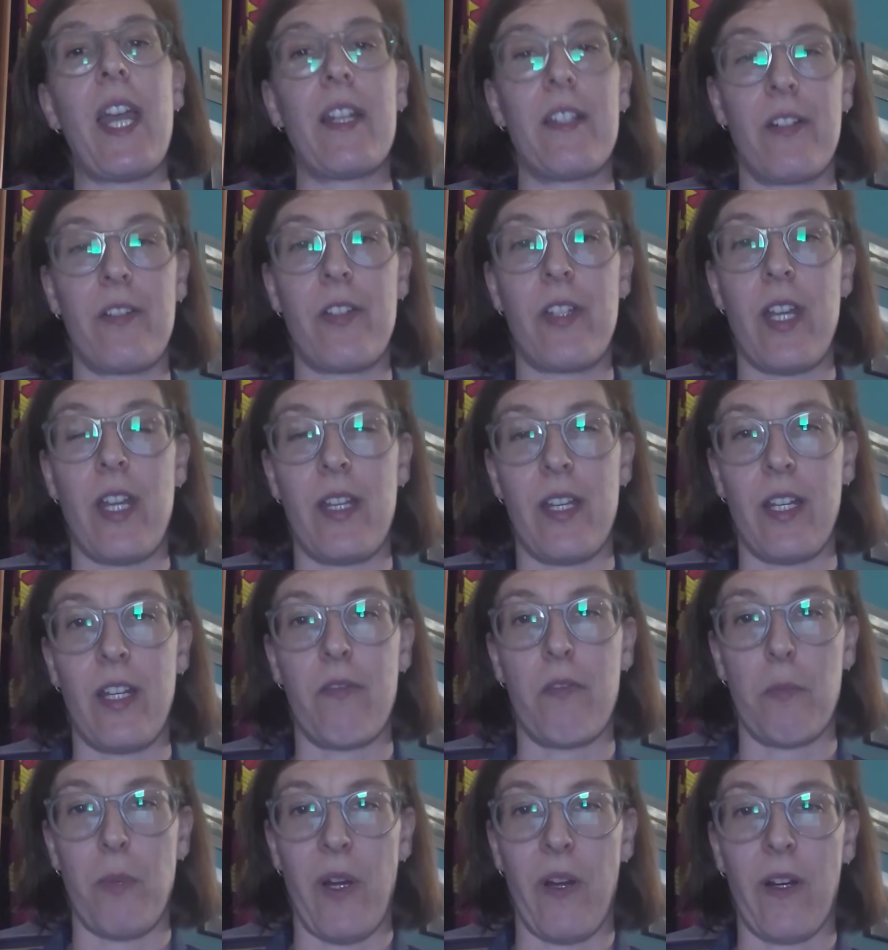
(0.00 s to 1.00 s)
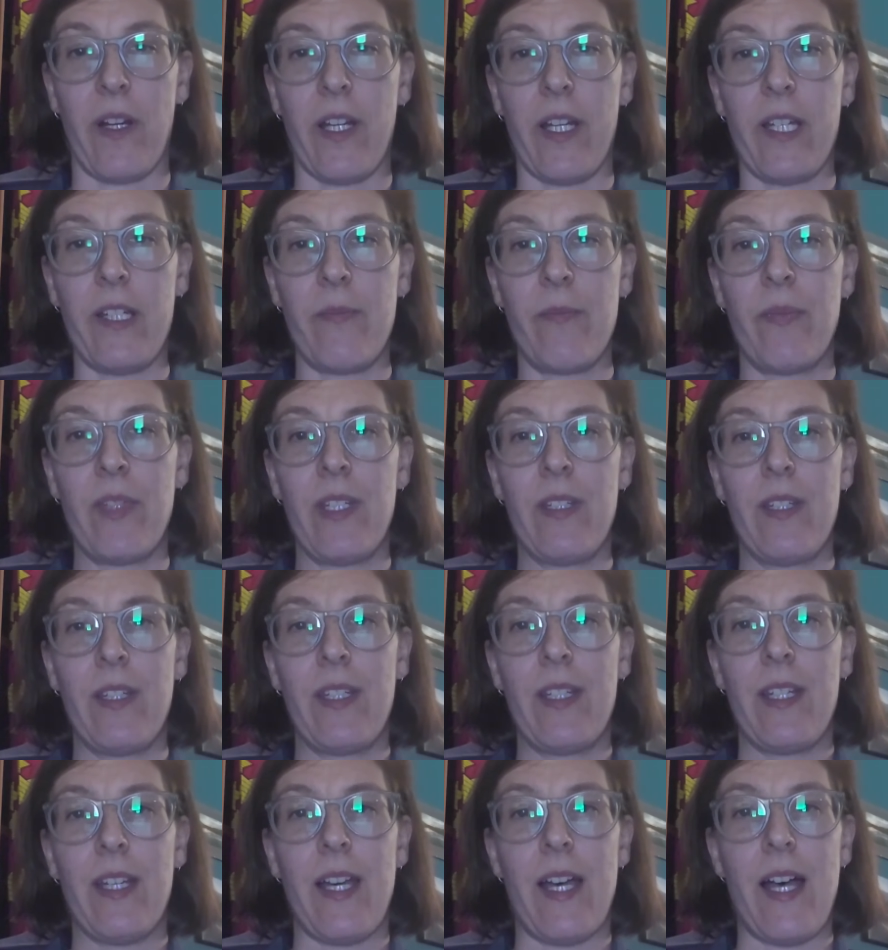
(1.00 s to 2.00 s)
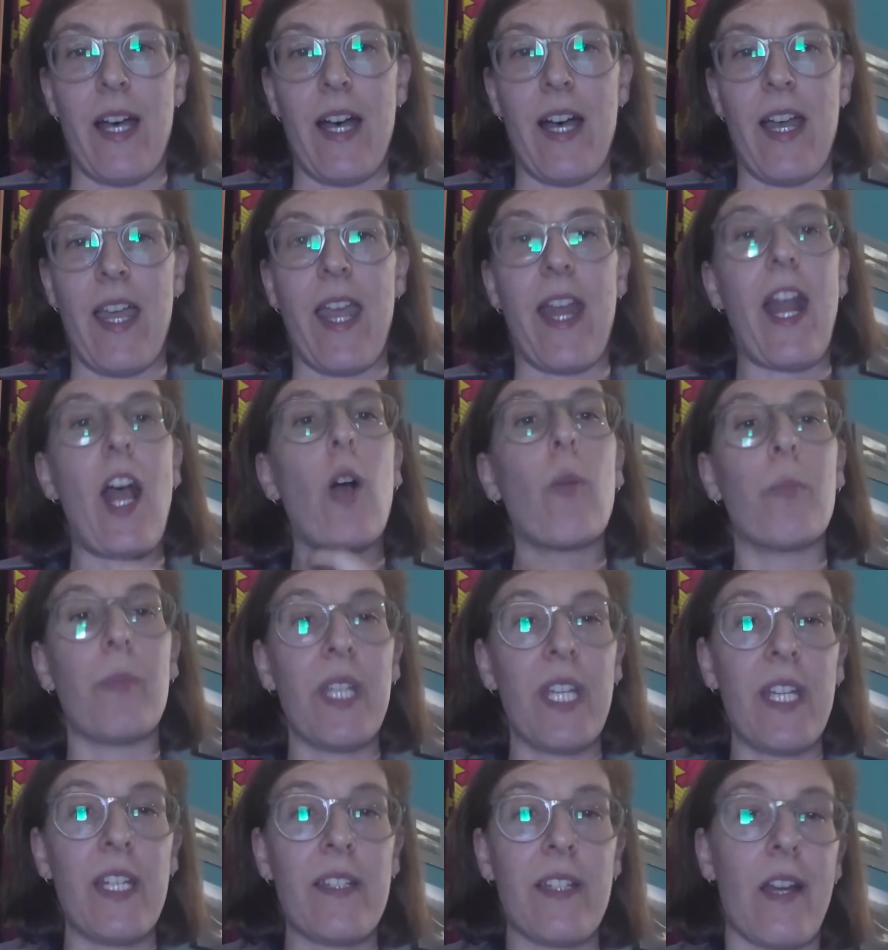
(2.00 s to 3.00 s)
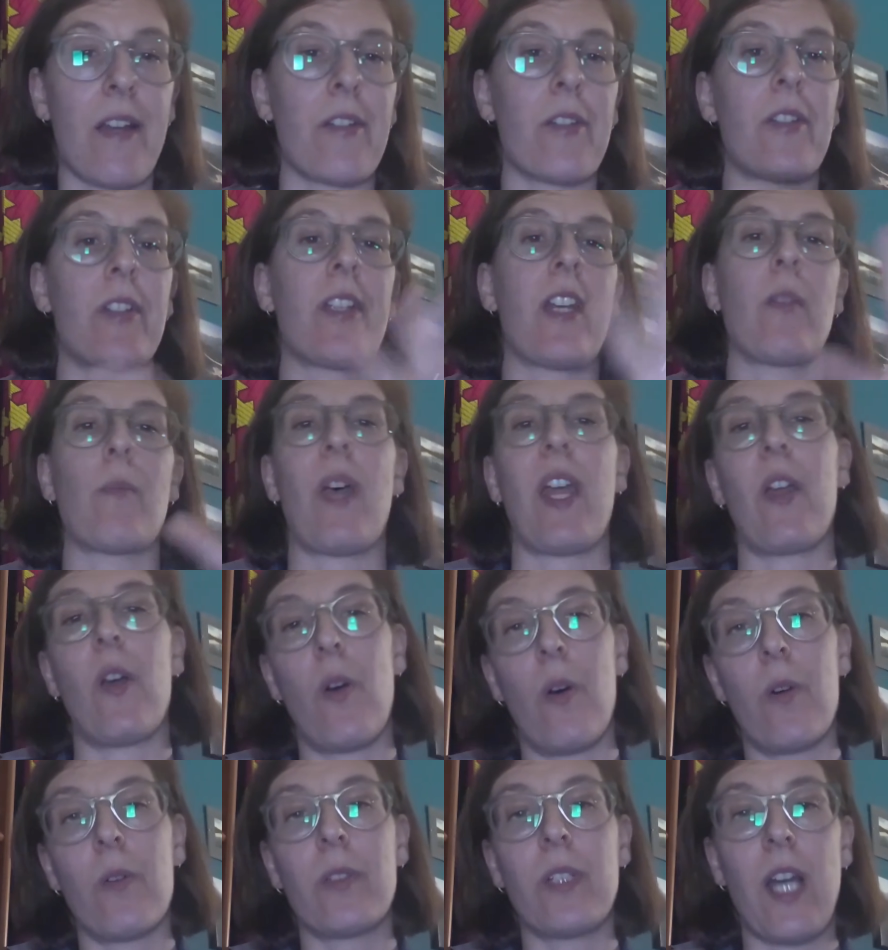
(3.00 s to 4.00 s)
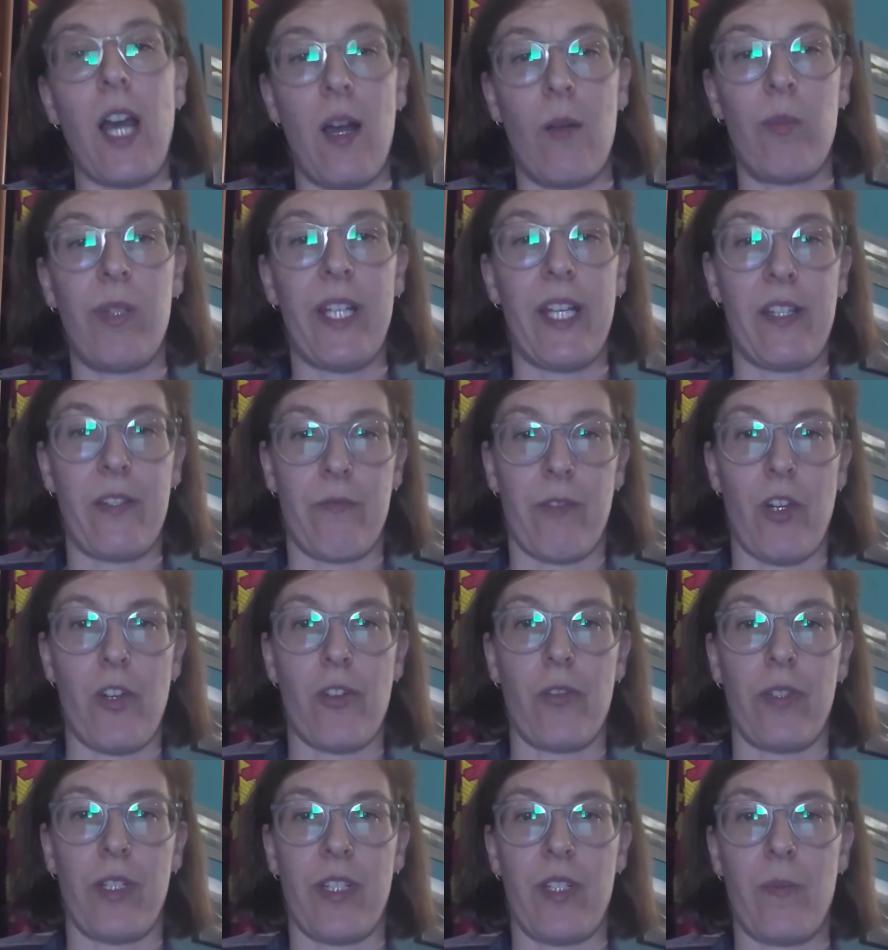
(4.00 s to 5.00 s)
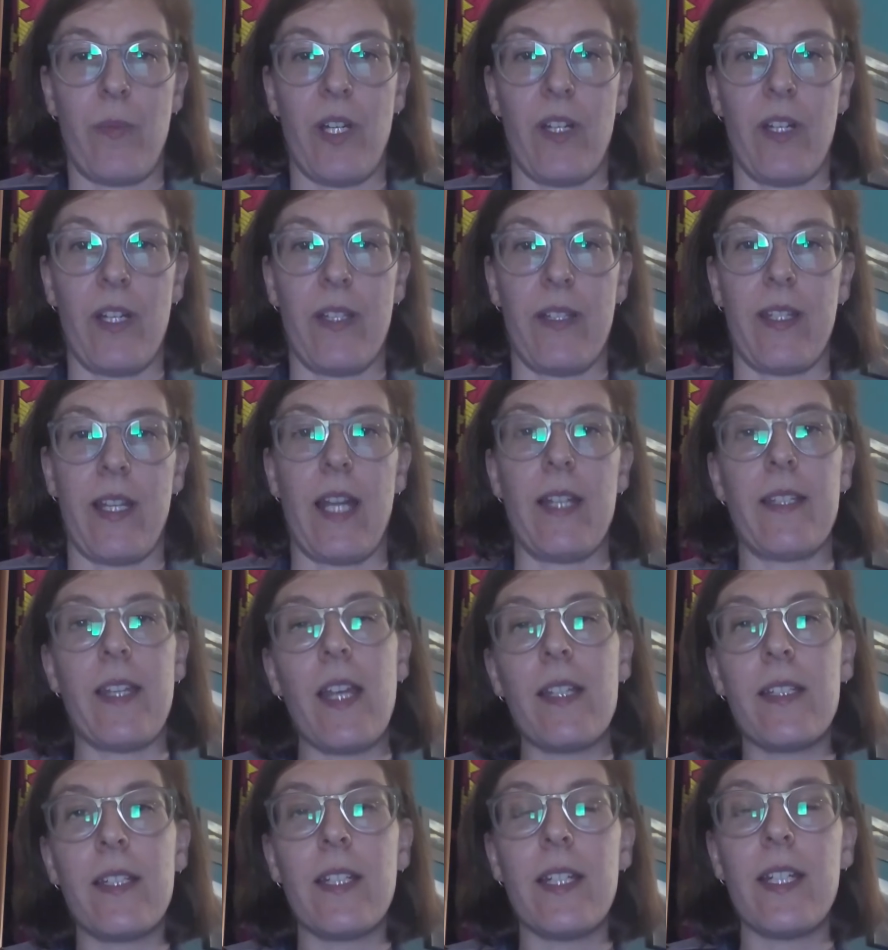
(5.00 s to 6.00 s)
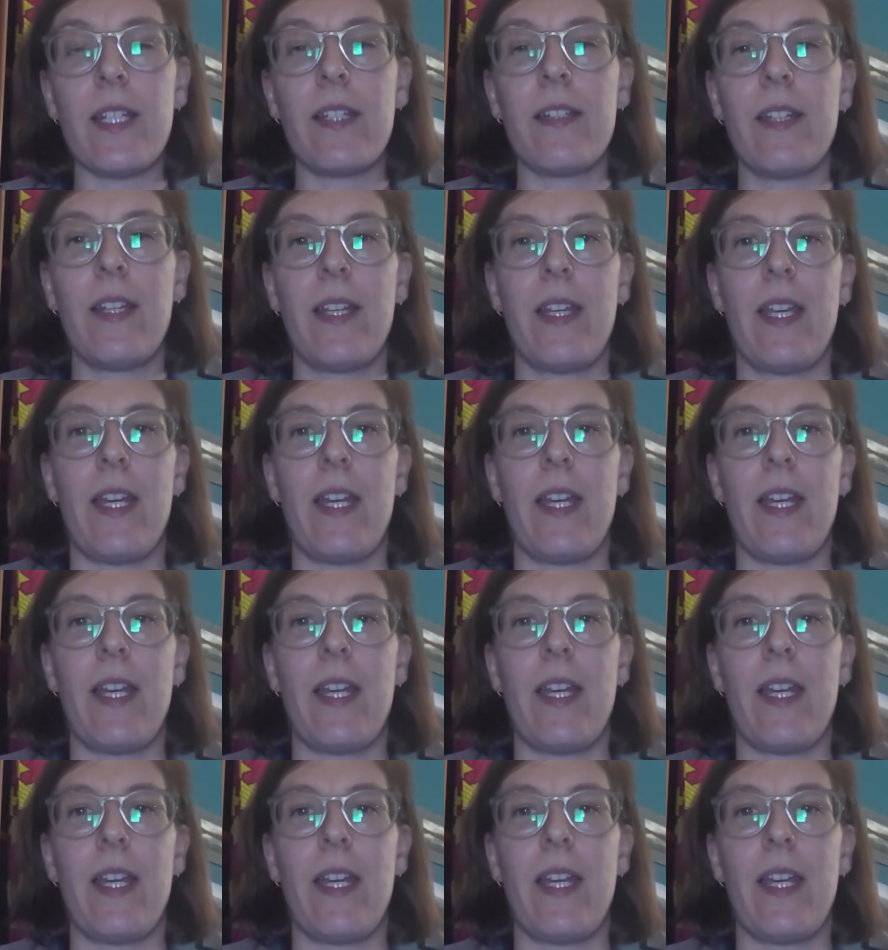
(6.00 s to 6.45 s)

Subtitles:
understanding of America. It helped me to understand my own complex racial experience and identity.